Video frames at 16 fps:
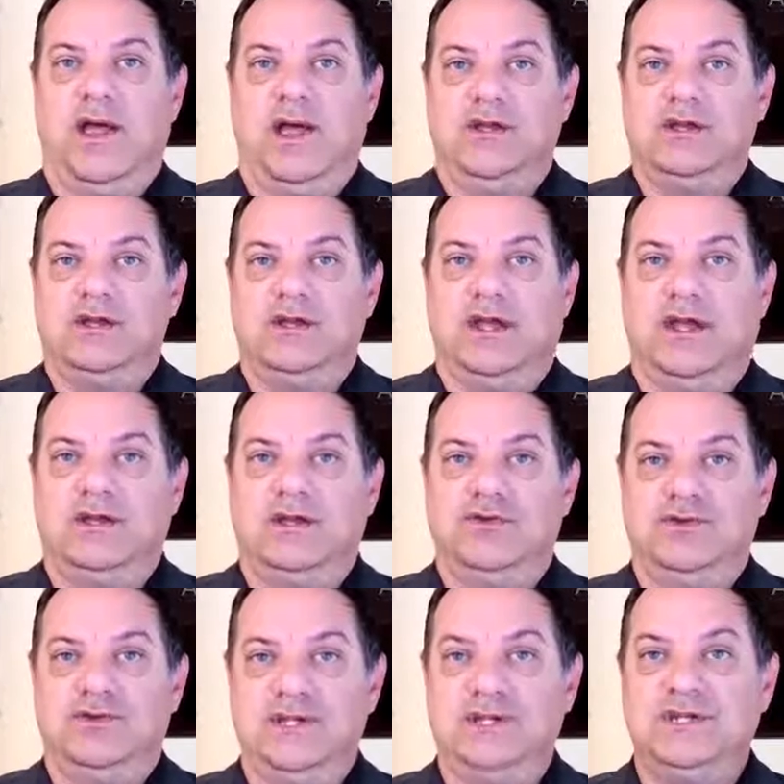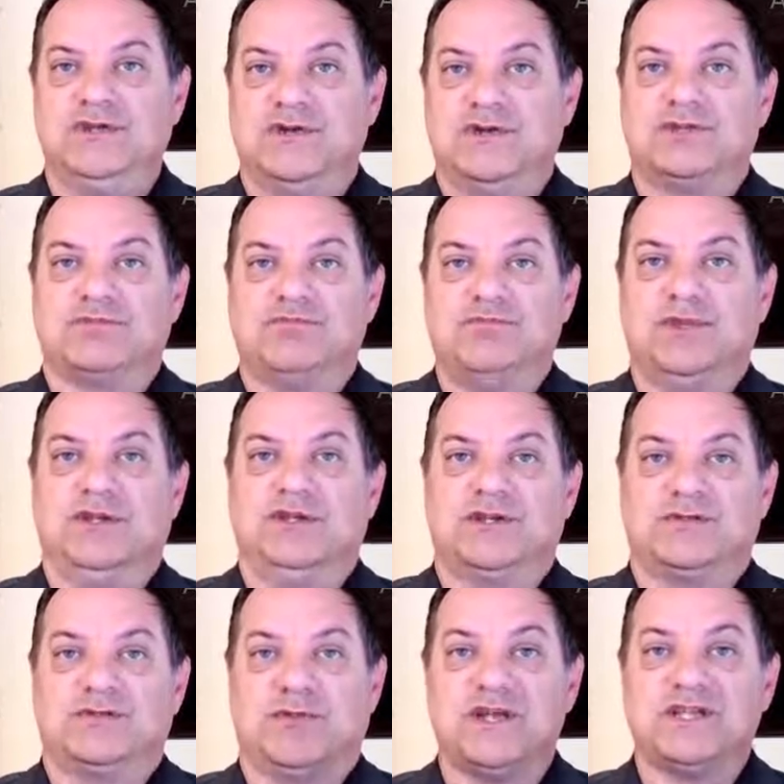And you need to
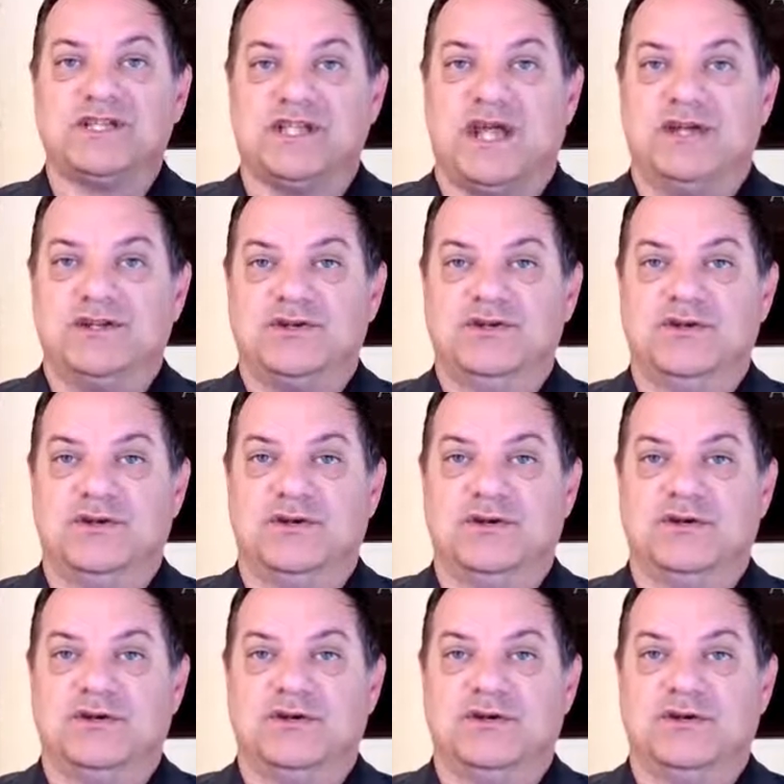express that to